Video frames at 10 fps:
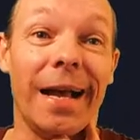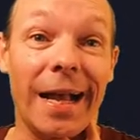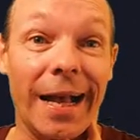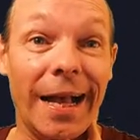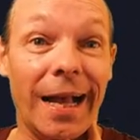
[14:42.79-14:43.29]

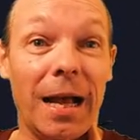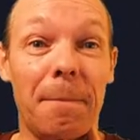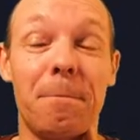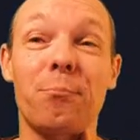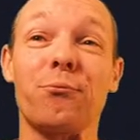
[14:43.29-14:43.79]
Uh,
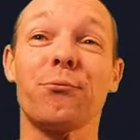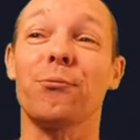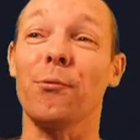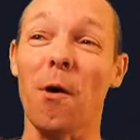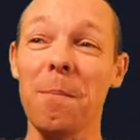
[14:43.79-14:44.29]

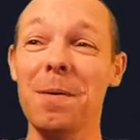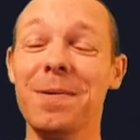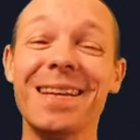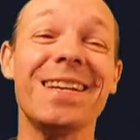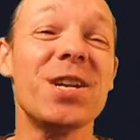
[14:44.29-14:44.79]

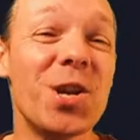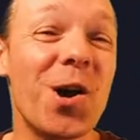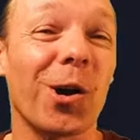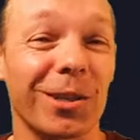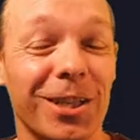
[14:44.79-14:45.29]
probably
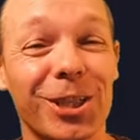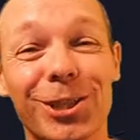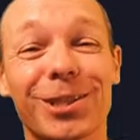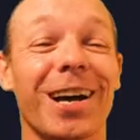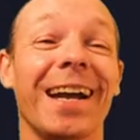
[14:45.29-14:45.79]
not,
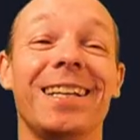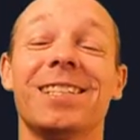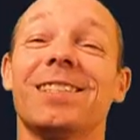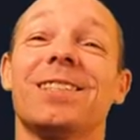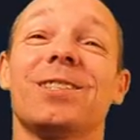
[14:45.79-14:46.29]
because I
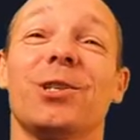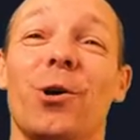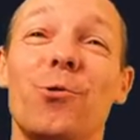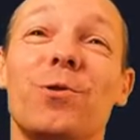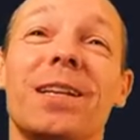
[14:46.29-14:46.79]
just
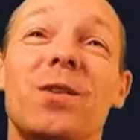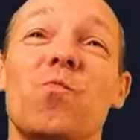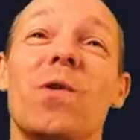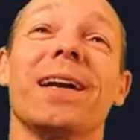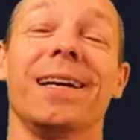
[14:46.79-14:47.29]
totally
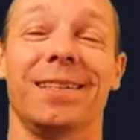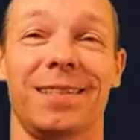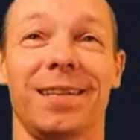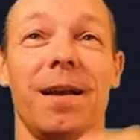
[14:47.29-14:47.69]
wing it.